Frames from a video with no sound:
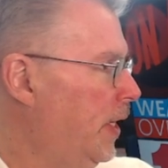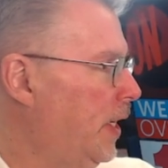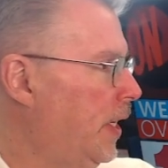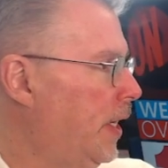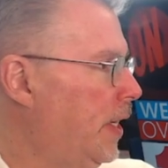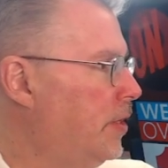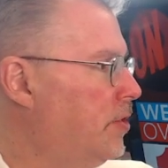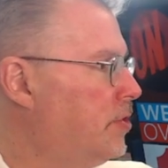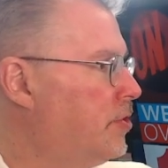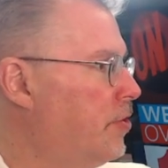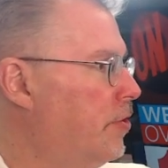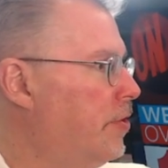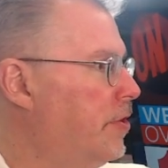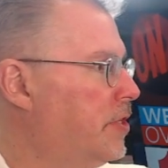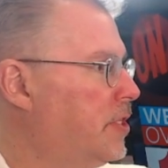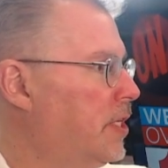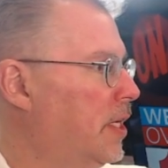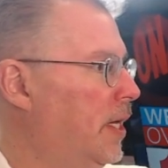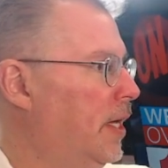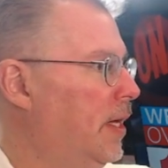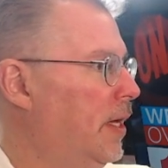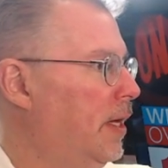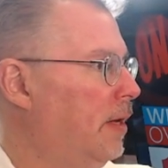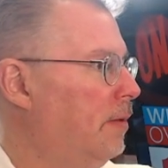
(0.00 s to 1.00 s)
Eastern
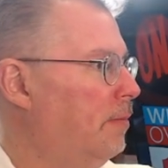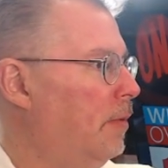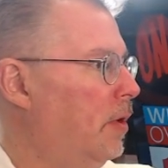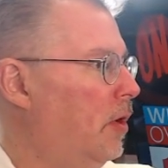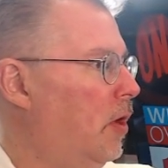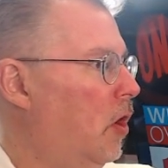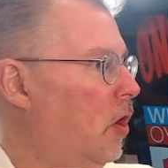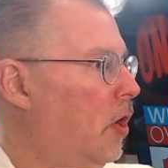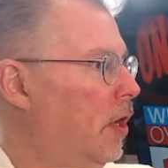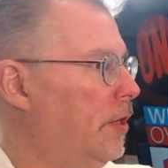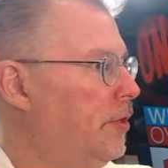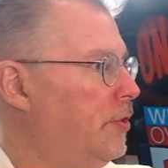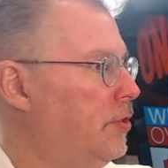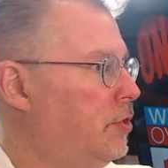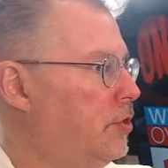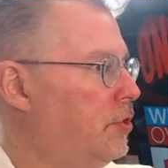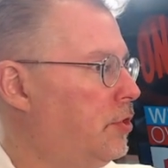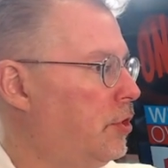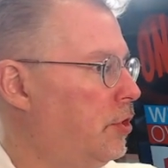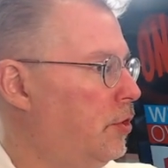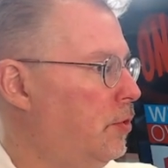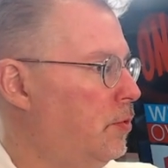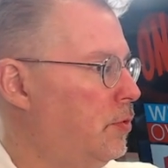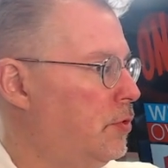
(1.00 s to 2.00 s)
Time on
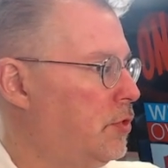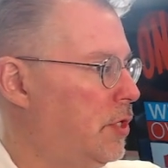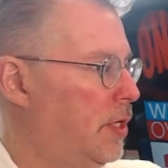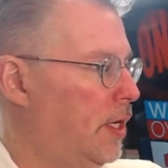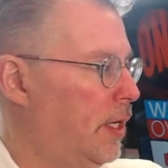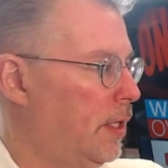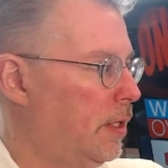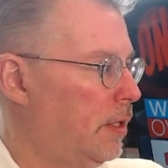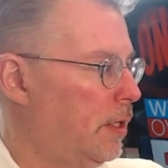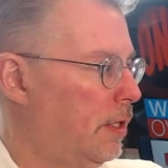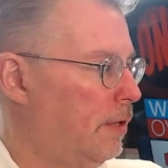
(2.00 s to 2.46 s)
Tuesday,